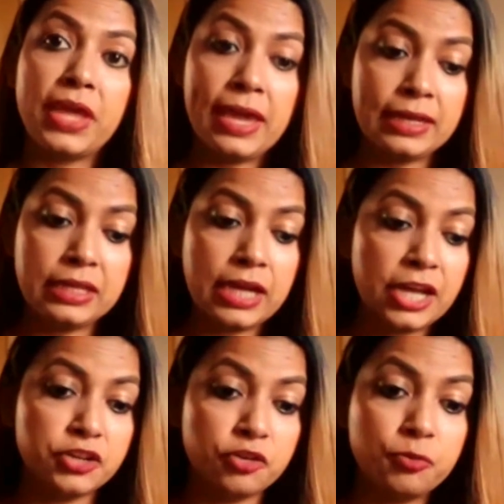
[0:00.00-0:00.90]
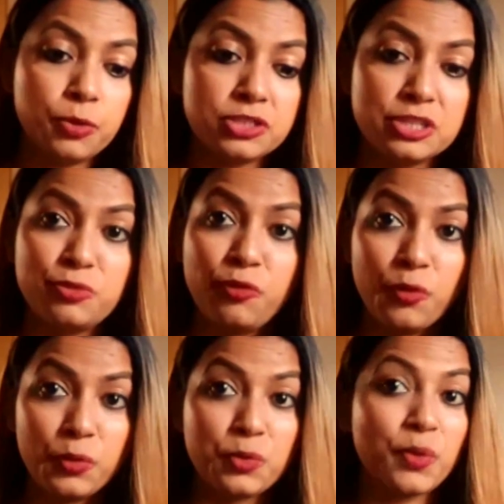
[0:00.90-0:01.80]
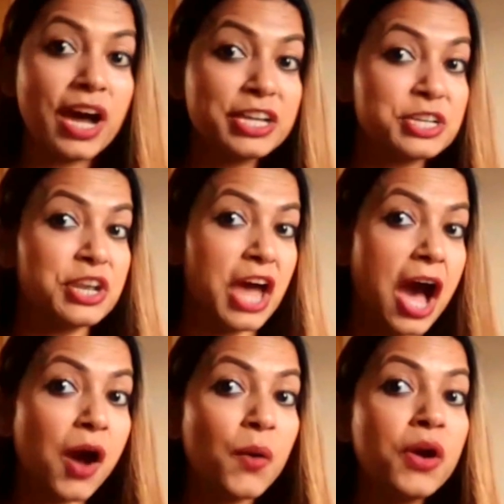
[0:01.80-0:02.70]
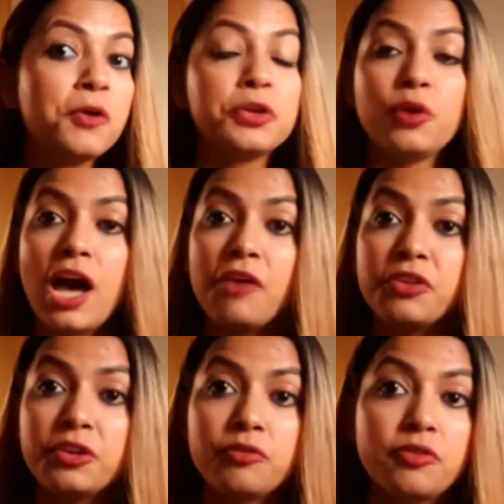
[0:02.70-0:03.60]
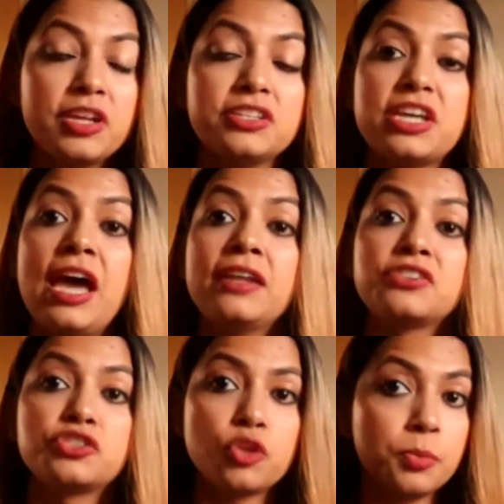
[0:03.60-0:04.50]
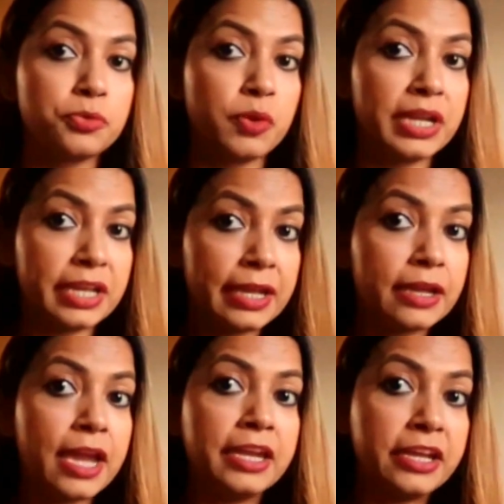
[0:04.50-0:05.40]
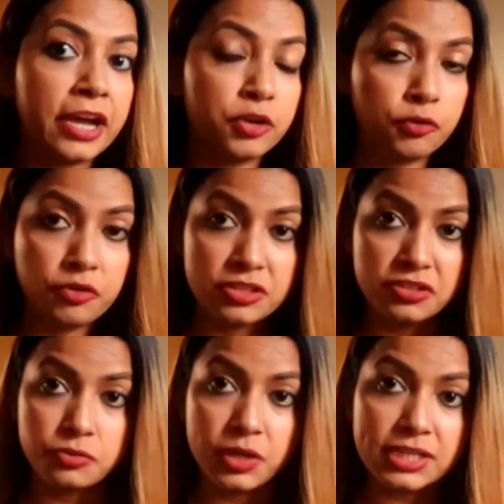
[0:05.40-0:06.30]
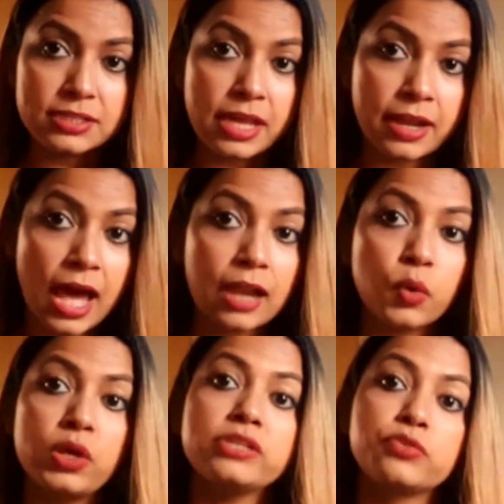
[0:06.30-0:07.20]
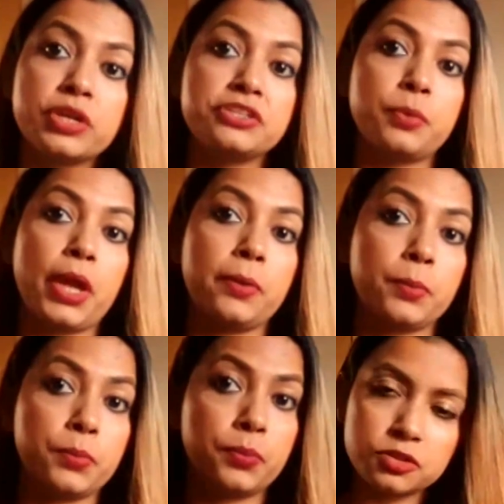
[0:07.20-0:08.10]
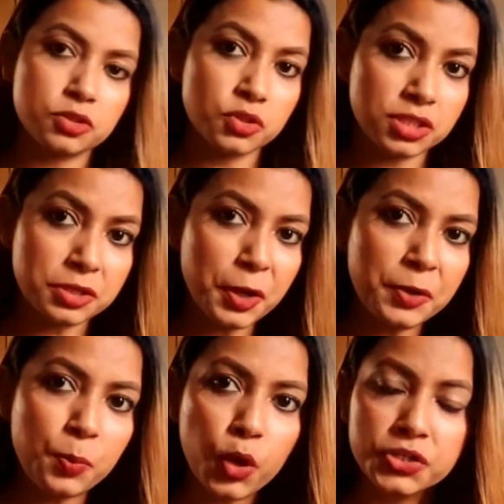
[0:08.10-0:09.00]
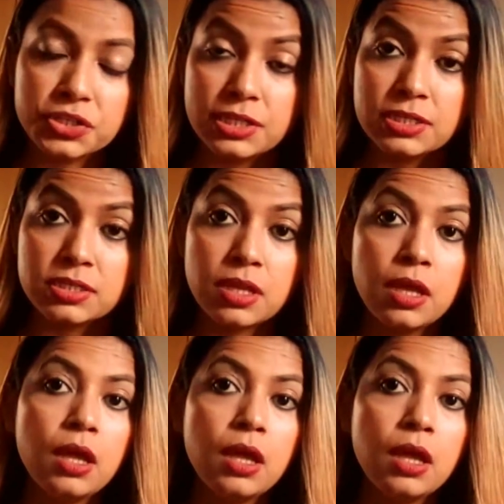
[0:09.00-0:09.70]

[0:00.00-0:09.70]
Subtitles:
any kind of processed food right now you have in your fridge, and stop drinking any kind of fizzy drinks and alcohol straight away. So the third point is